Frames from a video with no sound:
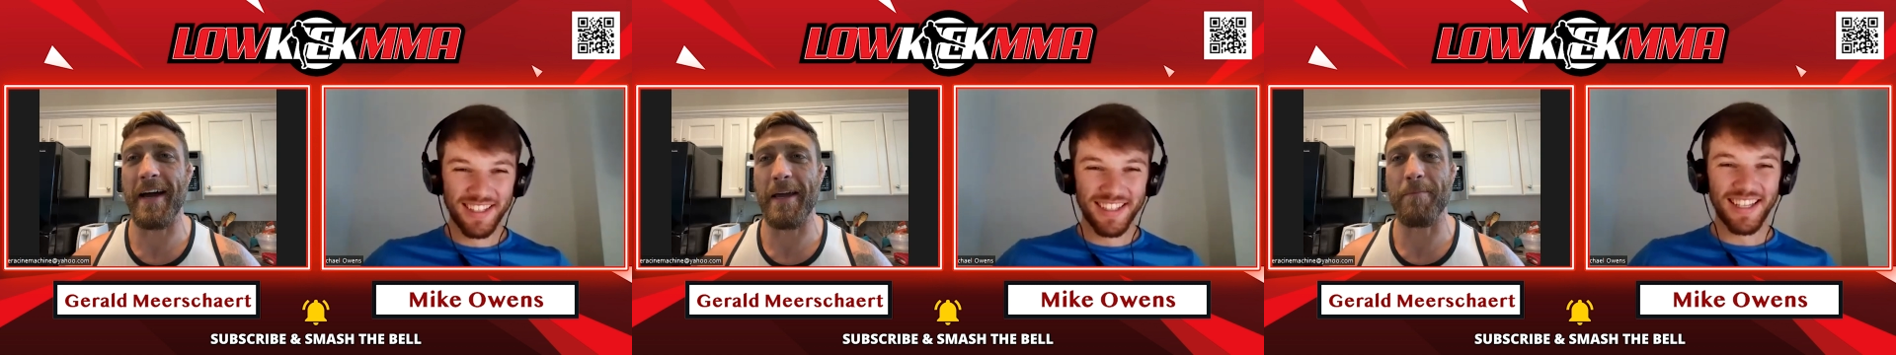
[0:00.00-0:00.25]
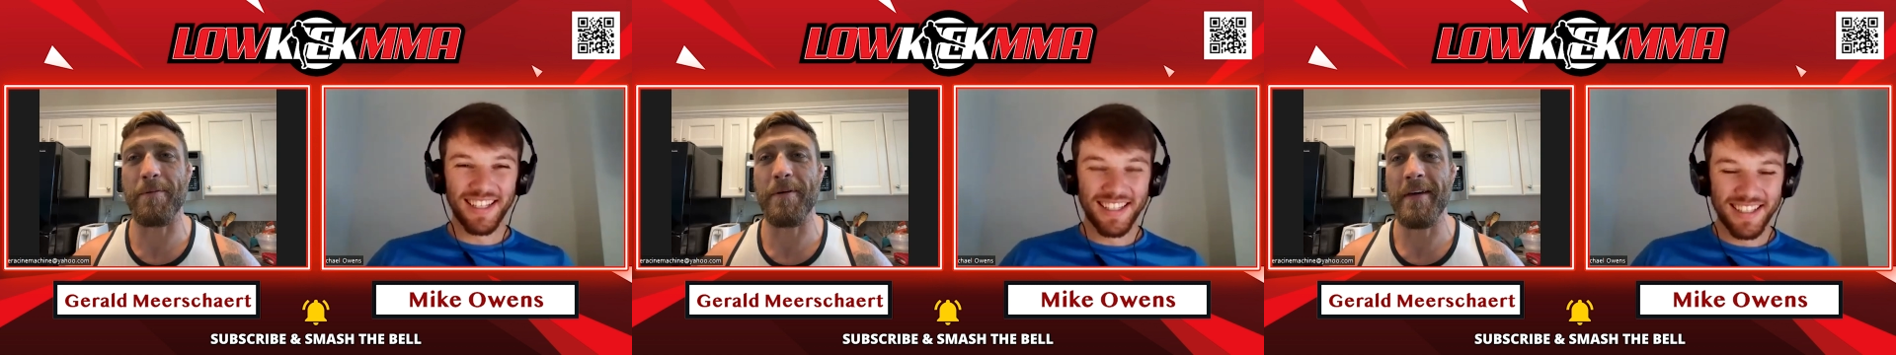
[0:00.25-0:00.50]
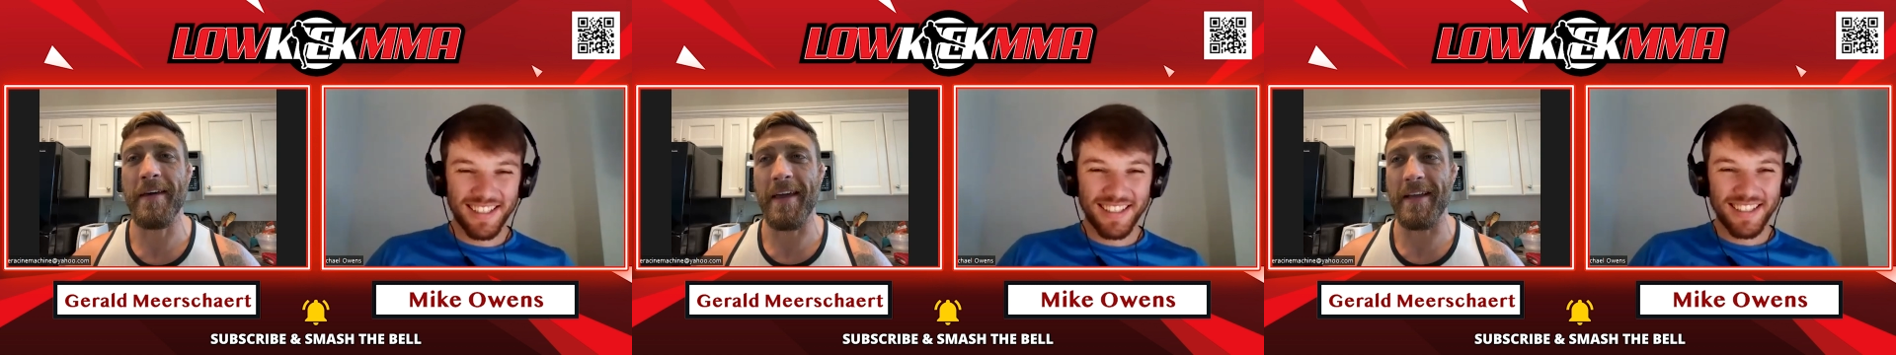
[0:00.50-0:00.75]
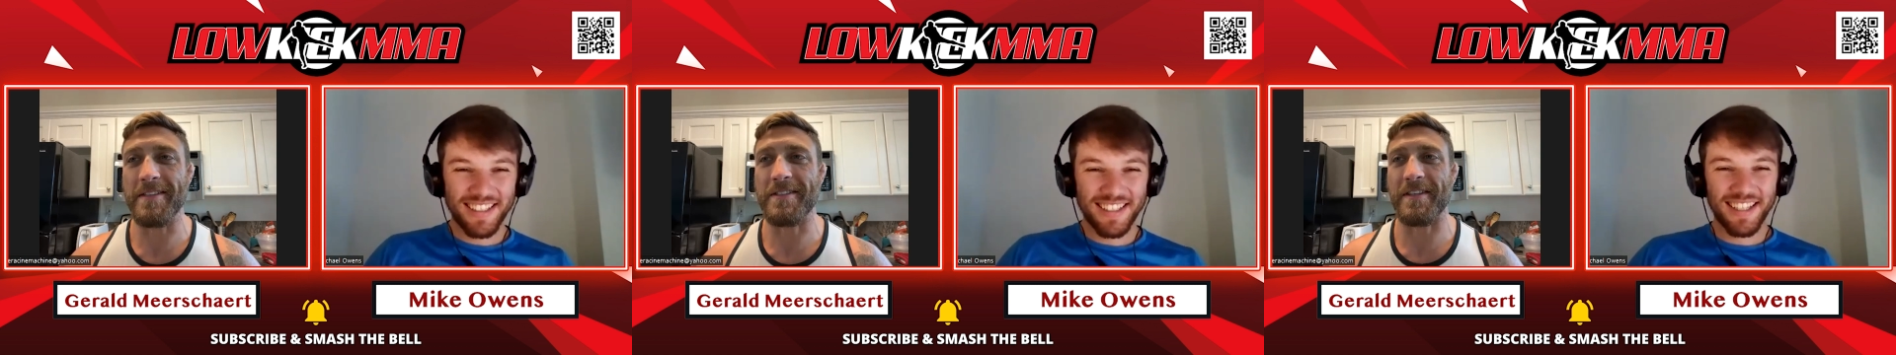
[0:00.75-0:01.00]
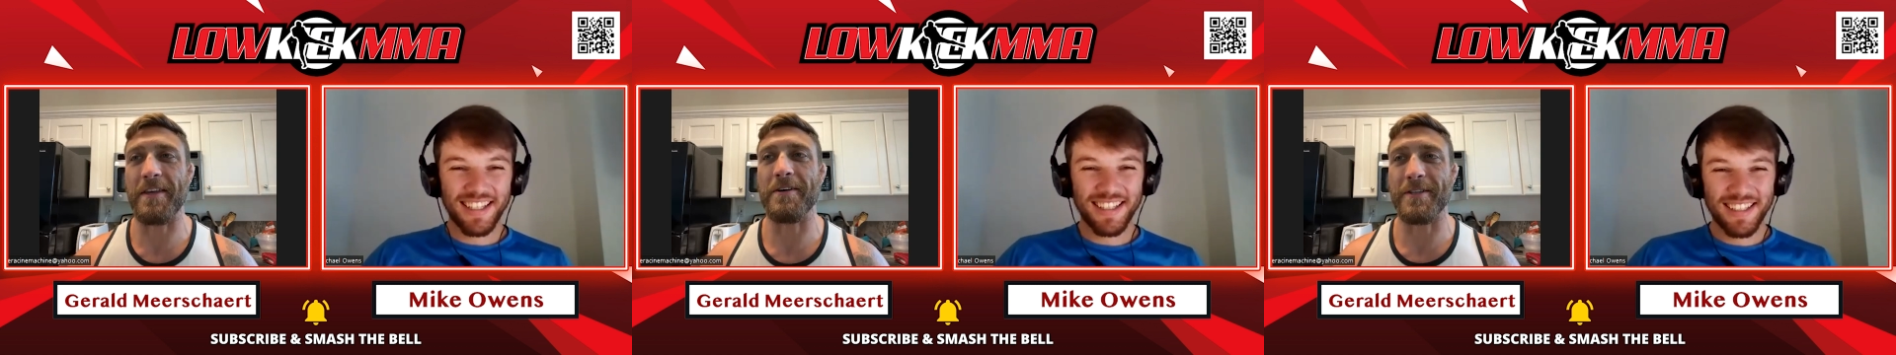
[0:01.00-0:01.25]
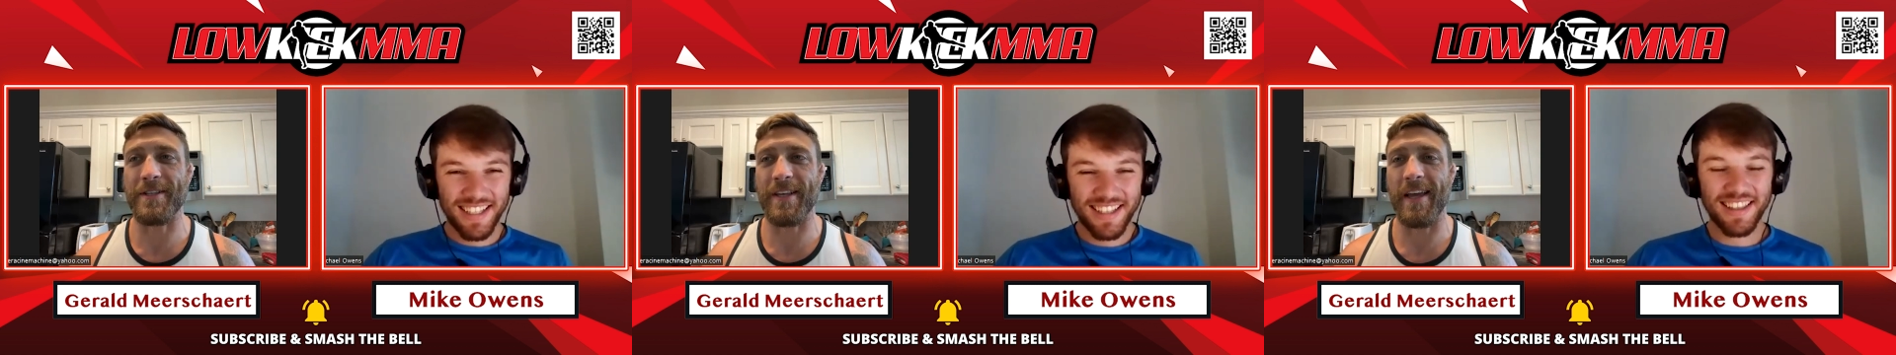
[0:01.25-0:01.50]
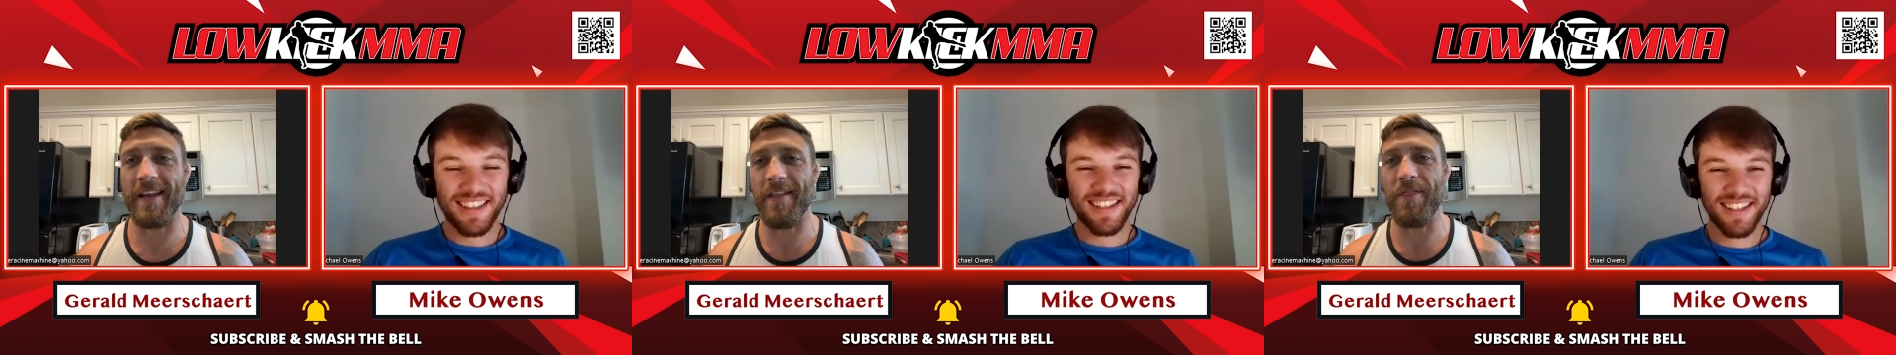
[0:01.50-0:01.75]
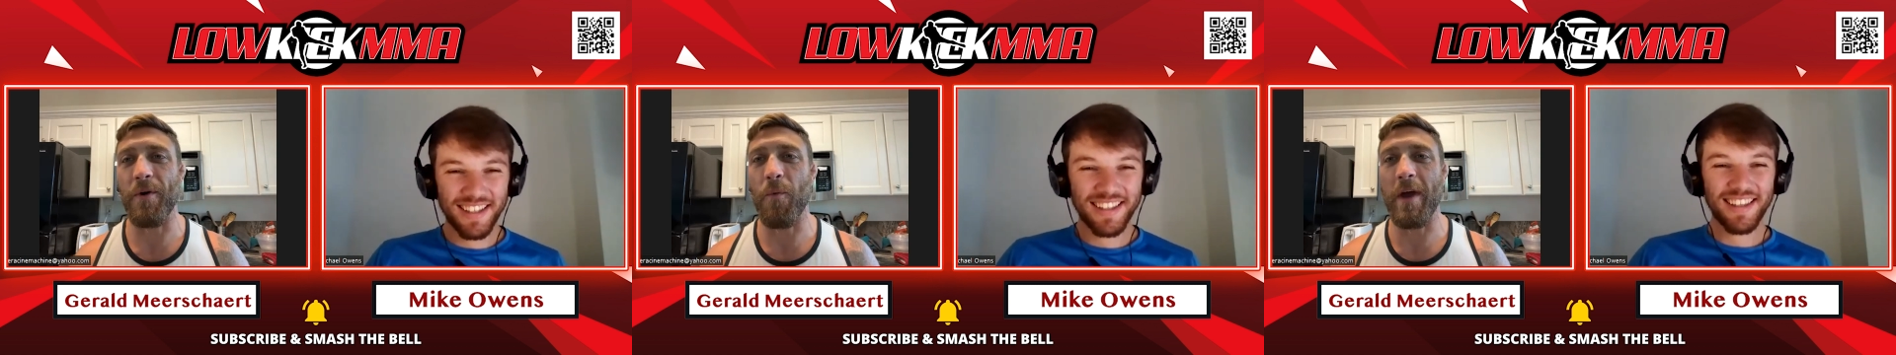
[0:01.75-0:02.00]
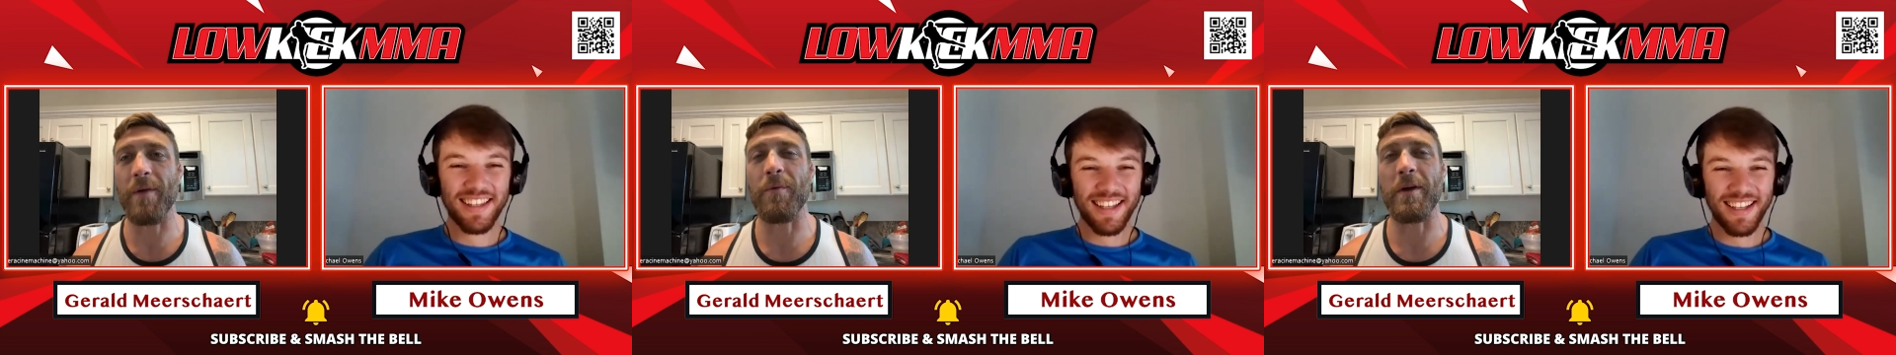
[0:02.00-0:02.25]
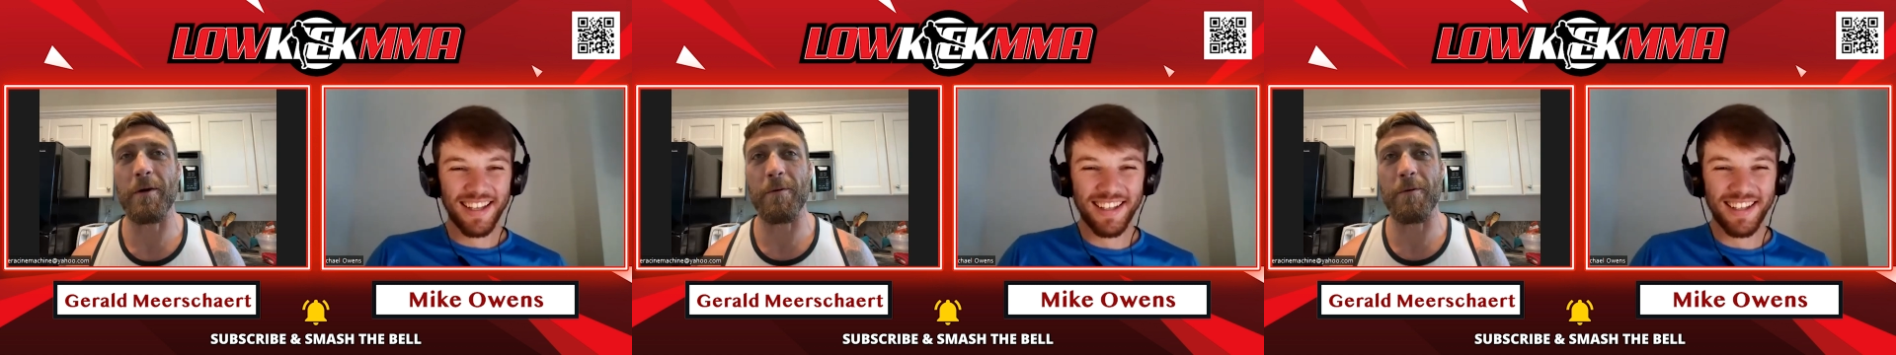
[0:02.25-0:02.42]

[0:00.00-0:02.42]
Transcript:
Speaker 1: type and skill set and the way we